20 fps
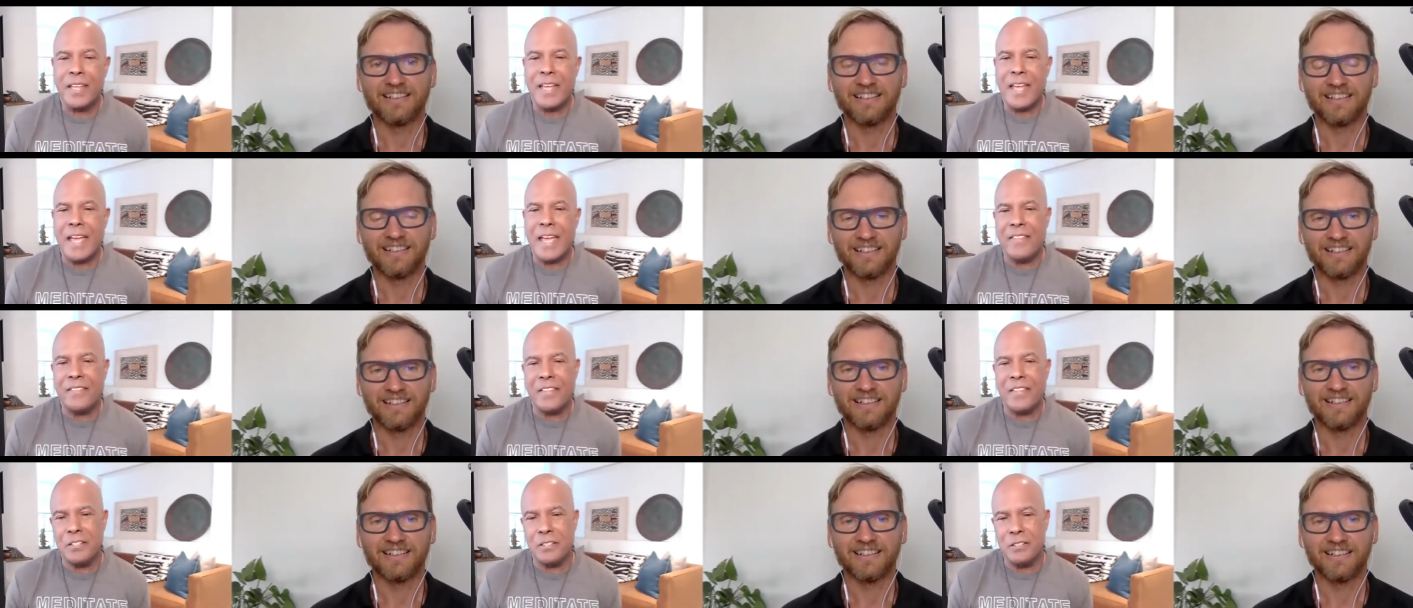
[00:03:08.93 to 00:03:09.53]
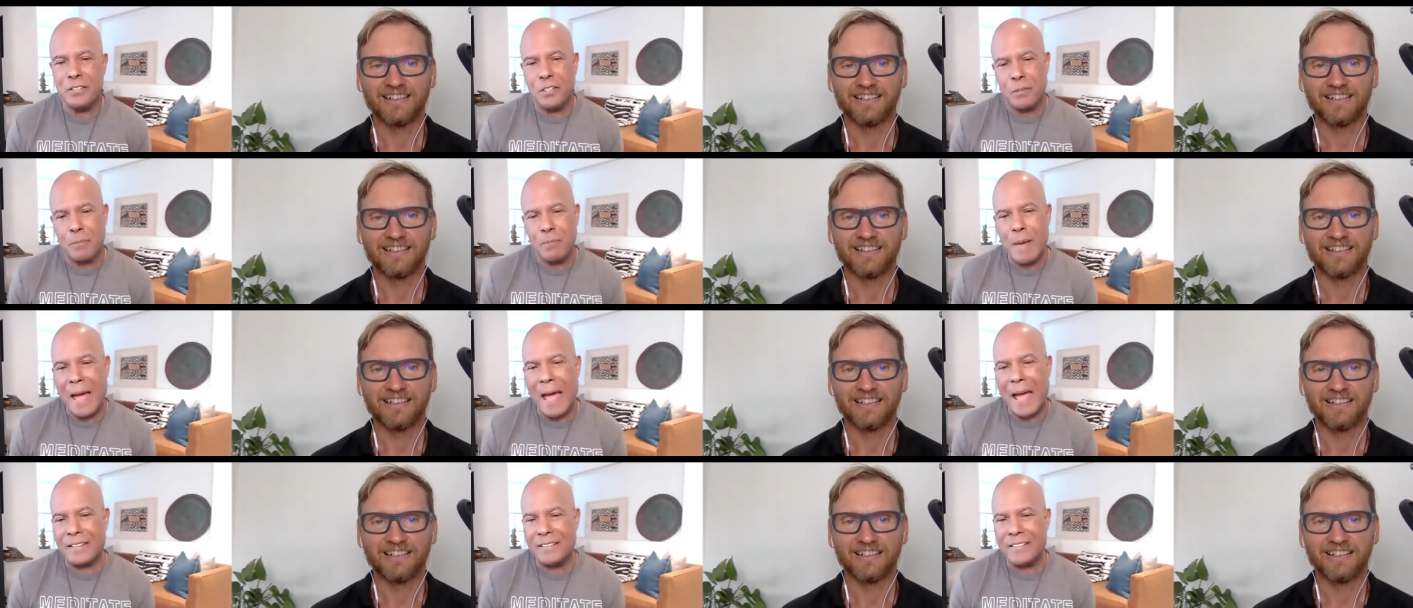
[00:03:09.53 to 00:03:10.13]
Speaker 1: and then you look
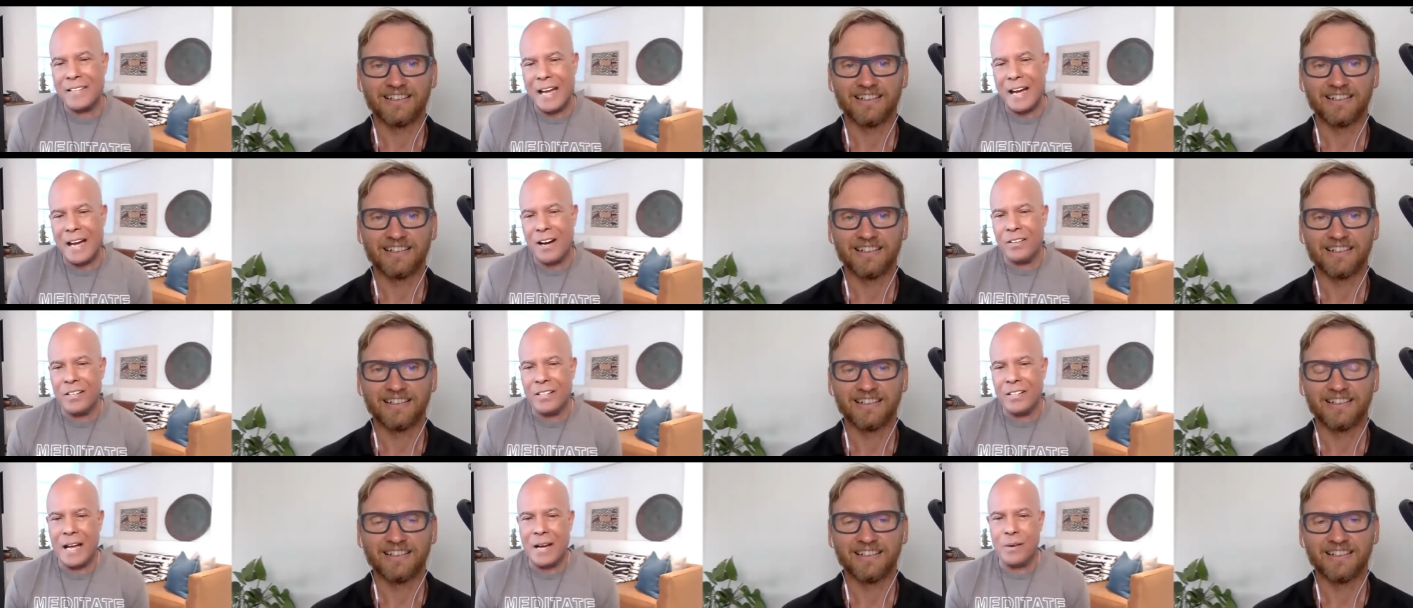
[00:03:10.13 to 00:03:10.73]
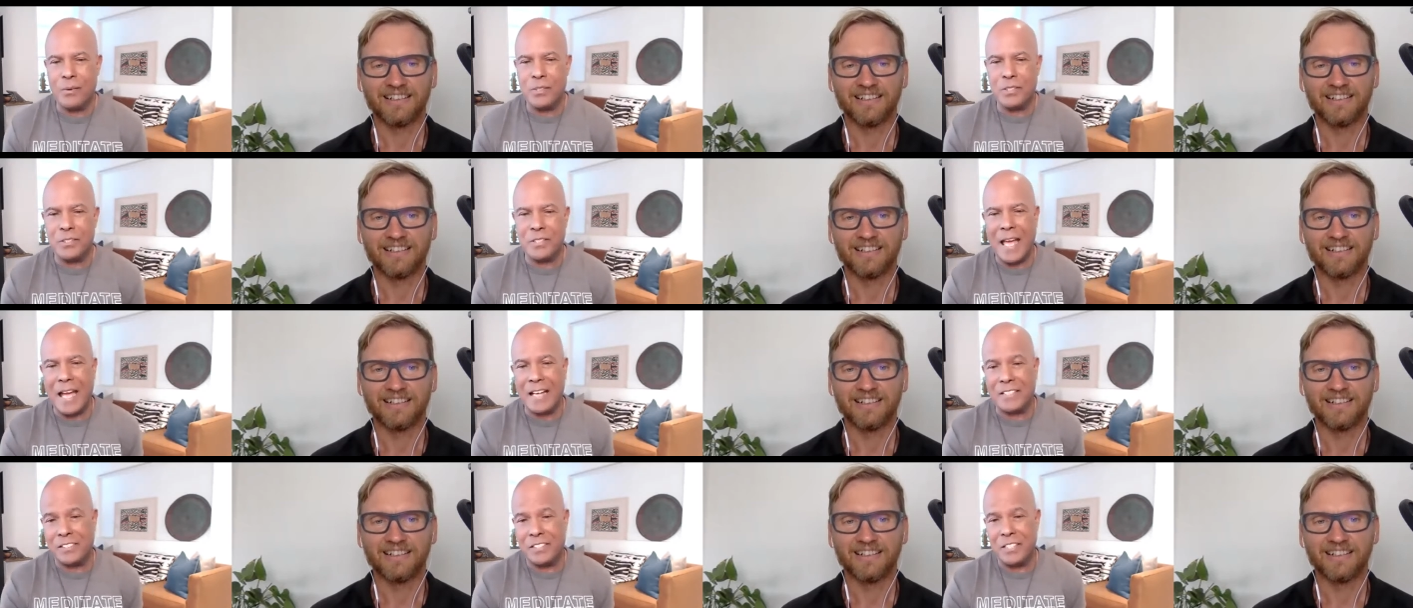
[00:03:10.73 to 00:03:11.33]
back now, and I was
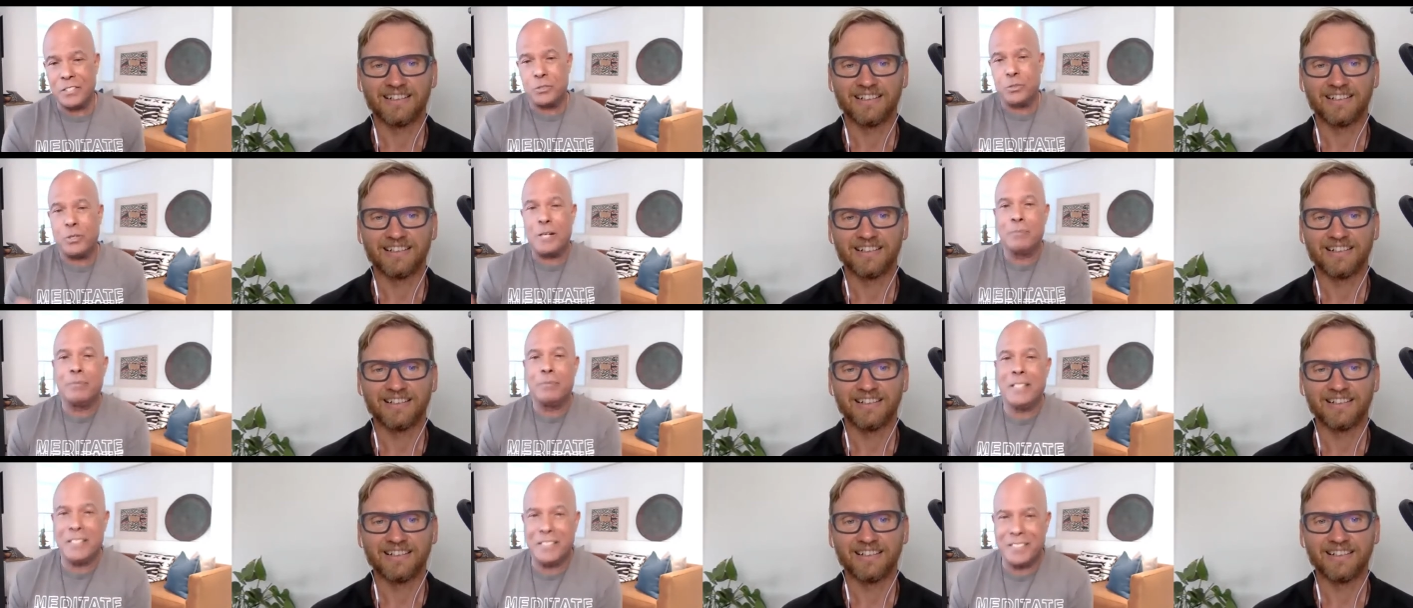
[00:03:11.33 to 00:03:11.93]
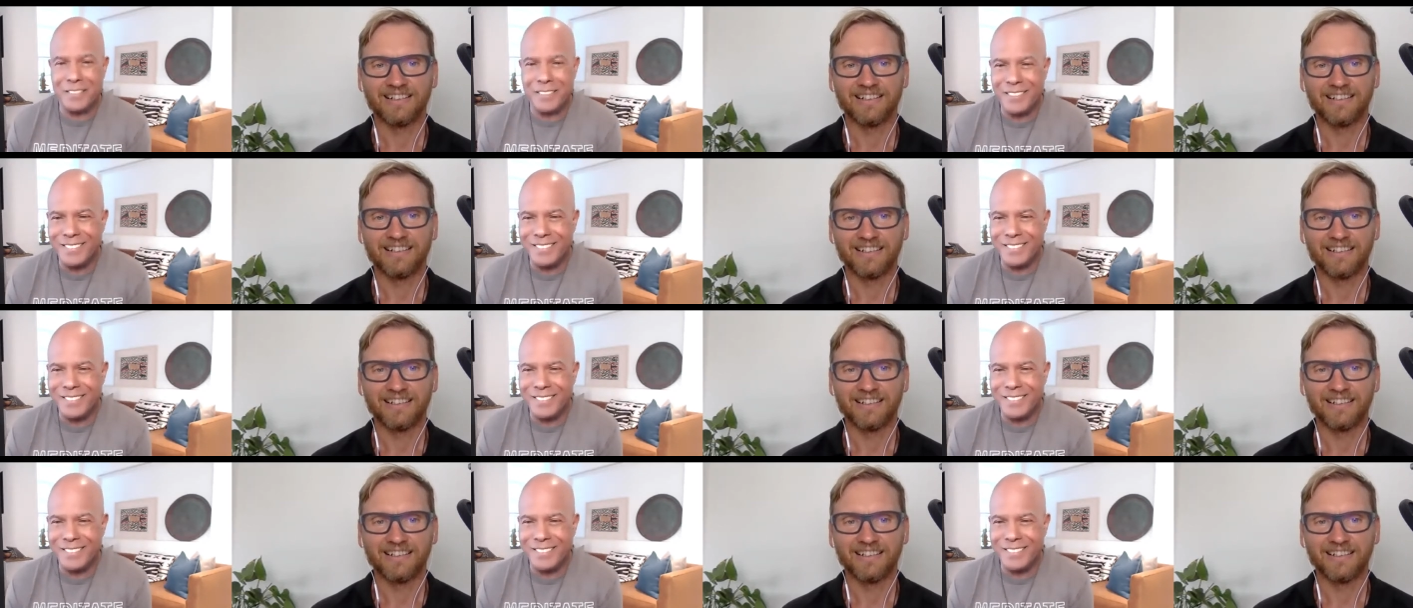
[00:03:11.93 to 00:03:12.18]
actually a trailblazer.